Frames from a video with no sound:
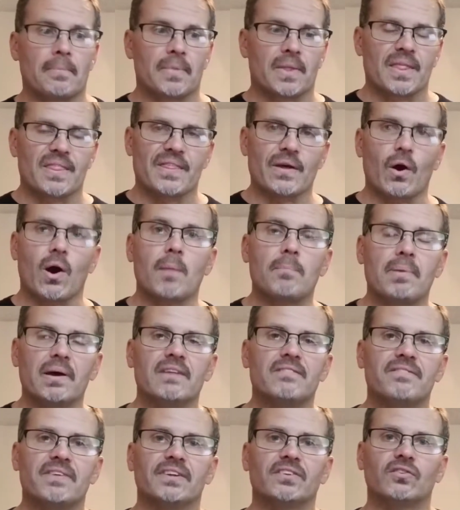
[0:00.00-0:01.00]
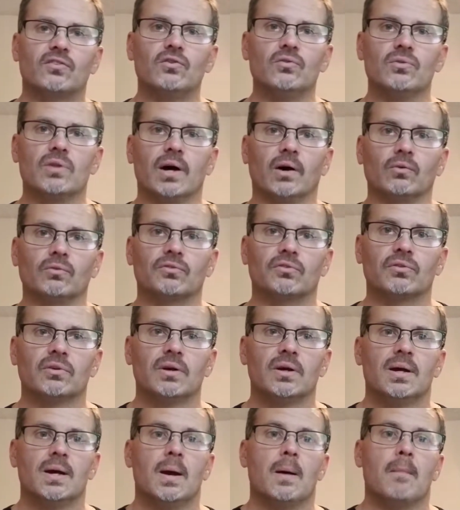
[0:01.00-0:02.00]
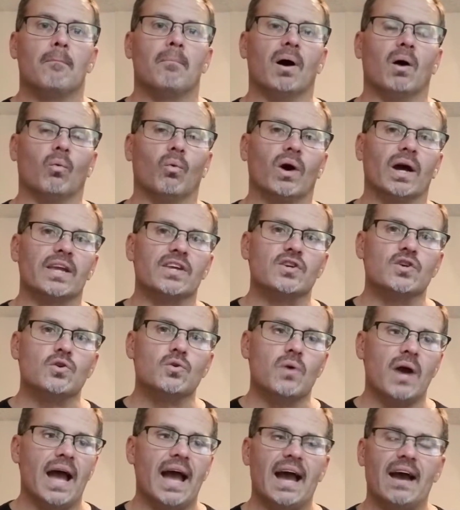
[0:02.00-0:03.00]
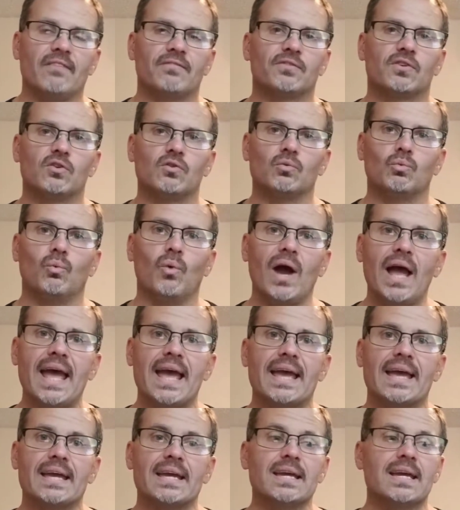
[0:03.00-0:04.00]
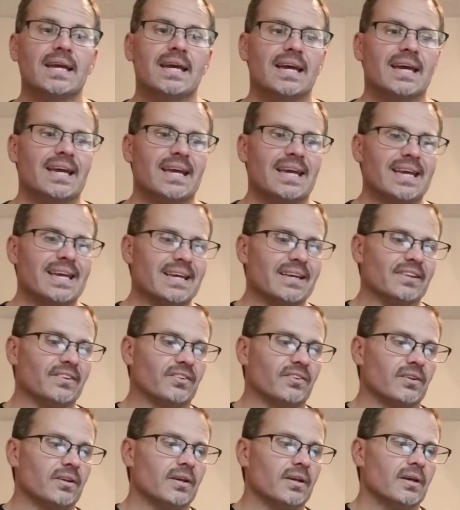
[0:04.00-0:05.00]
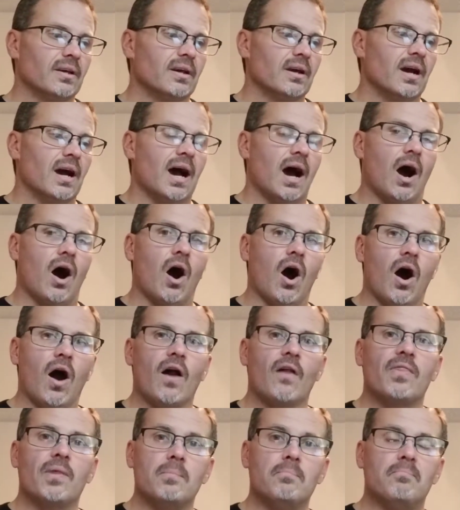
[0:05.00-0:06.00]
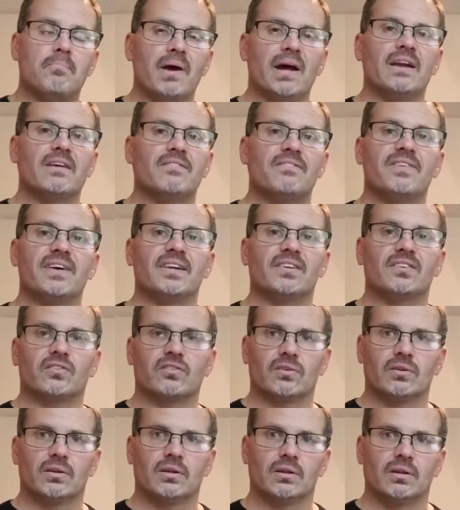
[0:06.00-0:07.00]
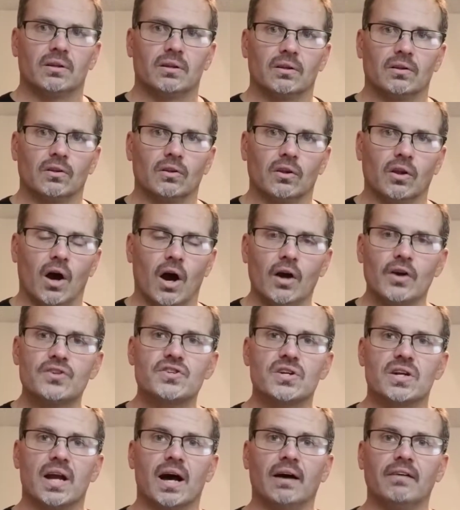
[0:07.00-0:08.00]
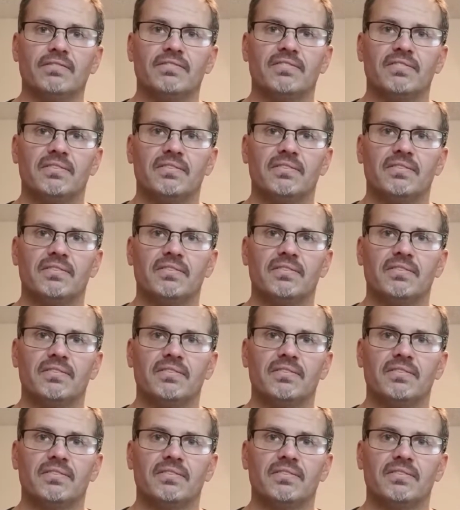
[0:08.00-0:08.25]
There are benefits to those. But what you have to weigh is, are the benefits large enough